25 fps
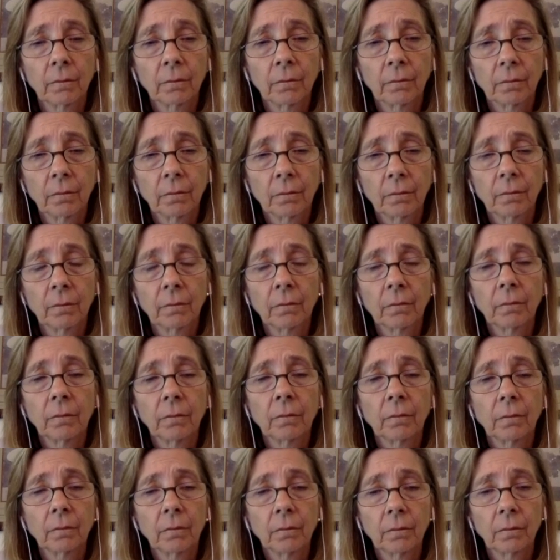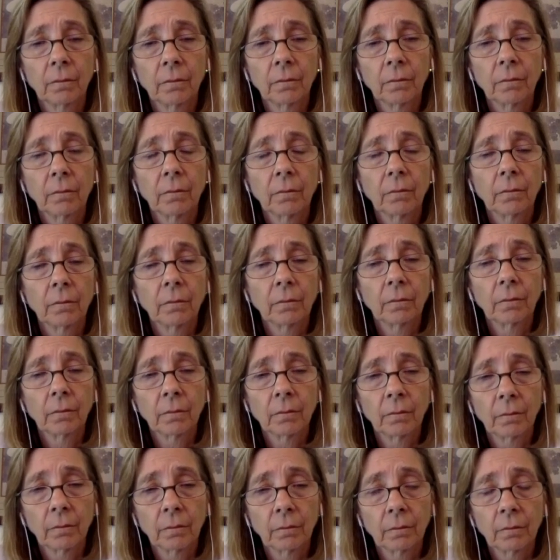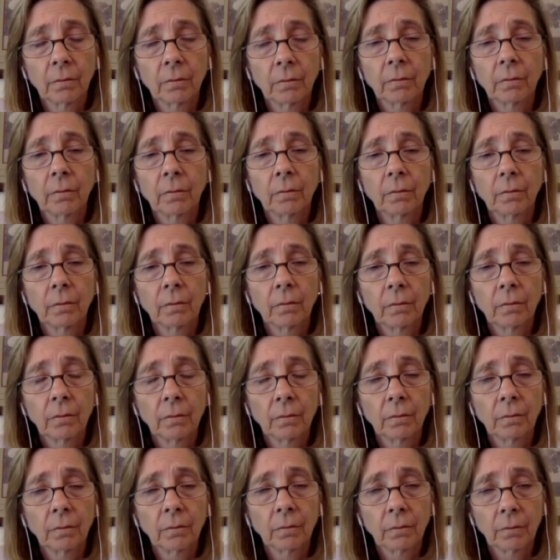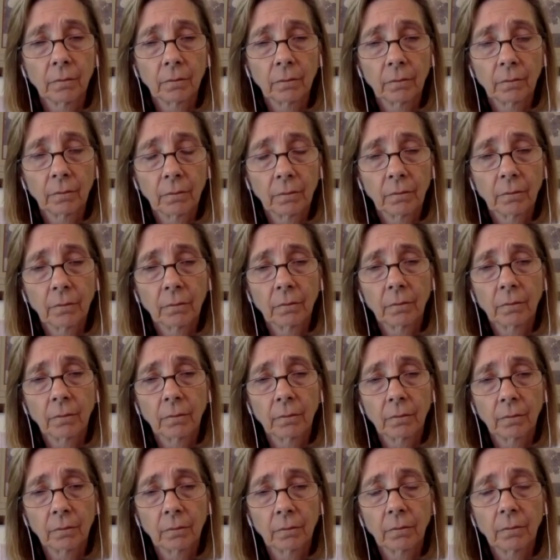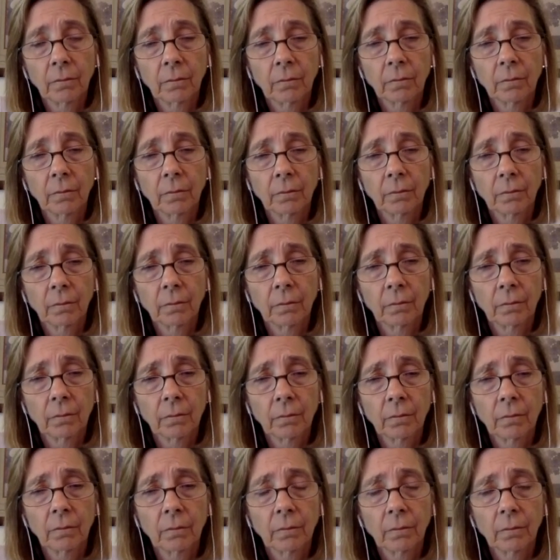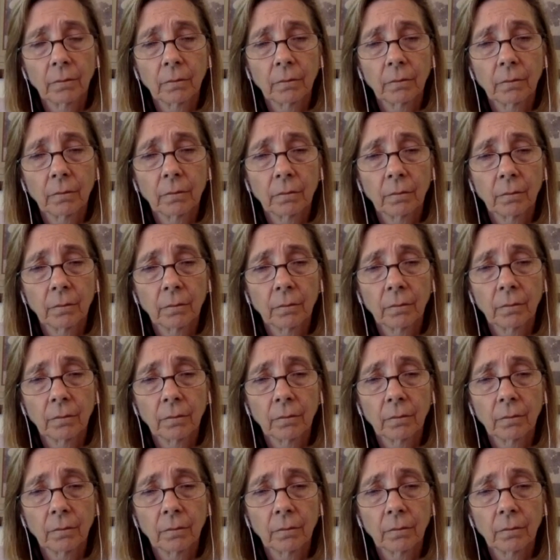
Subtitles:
[no speech]